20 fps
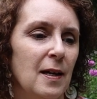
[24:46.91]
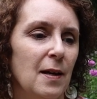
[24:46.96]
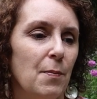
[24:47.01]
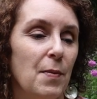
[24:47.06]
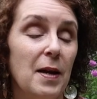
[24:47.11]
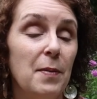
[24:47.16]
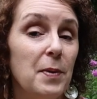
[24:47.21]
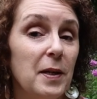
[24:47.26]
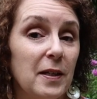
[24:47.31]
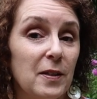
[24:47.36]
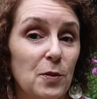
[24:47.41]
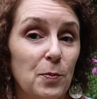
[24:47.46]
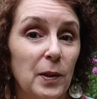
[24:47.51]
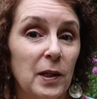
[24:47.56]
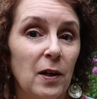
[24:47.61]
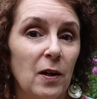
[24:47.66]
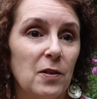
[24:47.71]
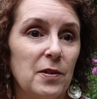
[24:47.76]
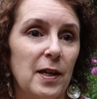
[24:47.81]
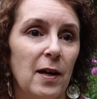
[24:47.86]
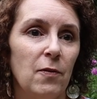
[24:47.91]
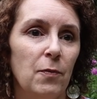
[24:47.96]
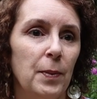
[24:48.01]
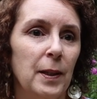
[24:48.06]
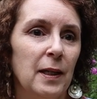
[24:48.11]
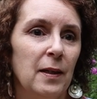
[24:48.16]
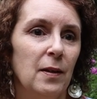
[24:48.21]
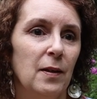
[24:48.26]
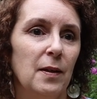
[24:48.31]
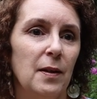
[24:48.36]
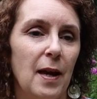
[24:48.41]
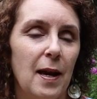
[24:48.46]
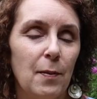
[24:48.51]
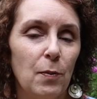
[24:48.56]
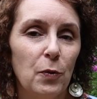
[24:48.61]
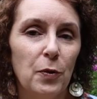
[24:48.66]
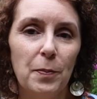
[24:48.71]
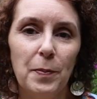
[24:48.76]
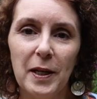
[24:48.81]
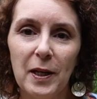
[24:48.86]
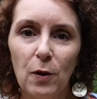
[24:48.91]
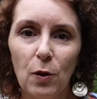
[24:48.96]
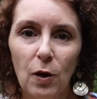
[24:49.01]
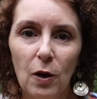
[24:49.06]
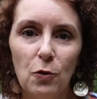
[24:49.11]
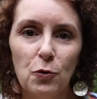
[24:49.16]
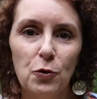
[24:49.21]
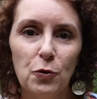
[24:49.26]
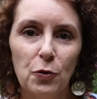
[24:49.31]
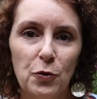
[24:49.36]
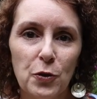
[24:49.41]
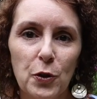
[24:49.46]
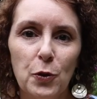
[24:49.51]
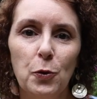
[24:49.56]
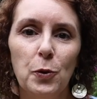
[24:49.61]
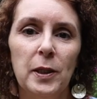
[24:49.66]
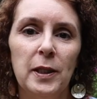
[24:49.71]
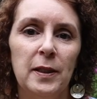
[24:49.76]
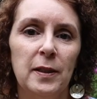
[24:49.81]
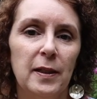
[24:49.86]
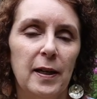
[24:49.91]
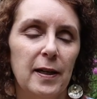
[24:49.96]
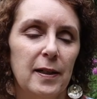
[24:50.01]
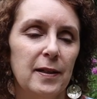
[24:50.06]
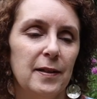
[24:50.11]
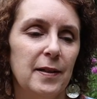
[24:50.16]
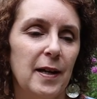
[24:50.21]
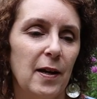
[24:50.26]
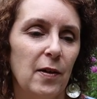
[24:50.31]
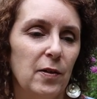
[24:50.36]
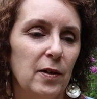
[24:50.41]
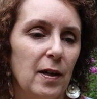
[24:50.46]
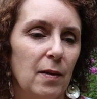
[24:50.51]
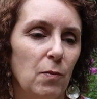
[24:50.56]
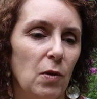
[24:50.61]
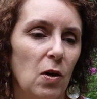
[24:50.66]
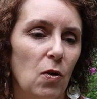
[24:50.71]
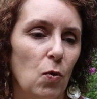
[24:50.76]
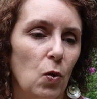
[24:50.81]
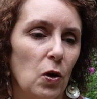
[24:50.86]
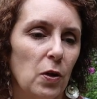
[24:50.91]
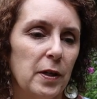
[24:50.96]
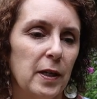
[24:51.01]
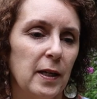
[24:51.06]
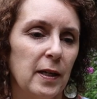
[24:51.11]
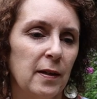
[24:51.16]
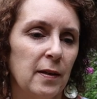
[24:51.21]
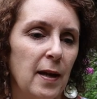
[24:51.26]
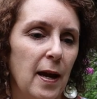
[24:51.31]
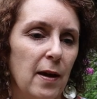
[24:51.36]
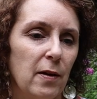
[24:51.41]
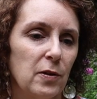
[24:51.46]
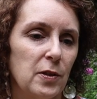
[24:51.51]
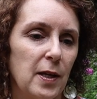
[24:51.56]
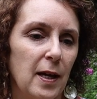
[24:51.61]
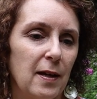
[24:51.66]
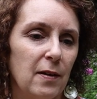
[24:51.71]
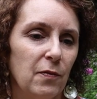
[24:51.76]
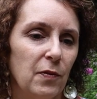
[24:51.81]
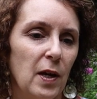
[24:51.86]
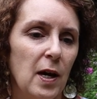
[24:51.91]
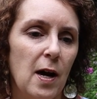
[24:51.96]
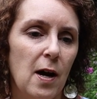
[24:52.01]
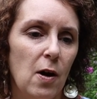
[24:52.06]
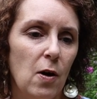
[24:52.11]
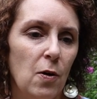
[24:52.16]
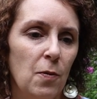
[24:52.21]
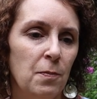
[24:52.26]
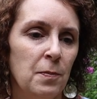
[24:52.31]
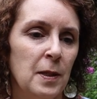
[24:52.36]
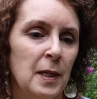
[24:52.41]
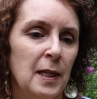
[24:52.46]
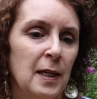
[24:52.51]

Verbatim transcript: Maybe it's because I've been able to be closer to it now that I'm not working outside of the home.